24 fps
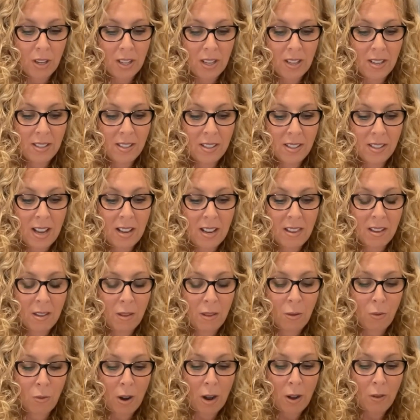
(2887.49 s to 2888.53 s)
He said that
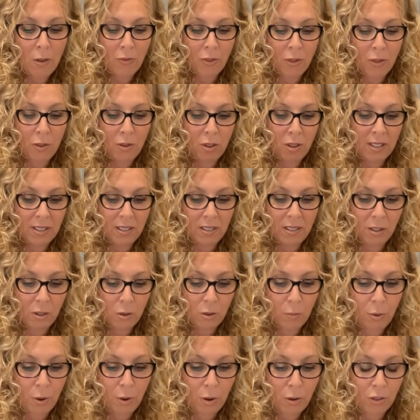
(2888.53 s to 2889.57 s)
throughout the holistic
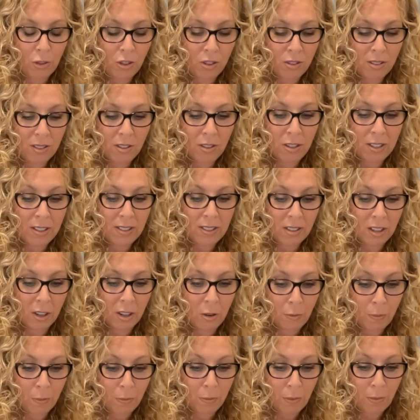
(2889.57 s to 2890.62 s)
approach and this
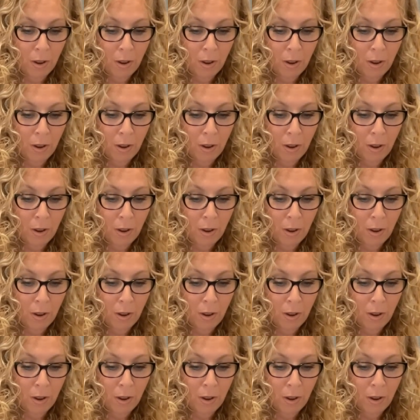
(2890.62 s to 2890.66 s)
holistic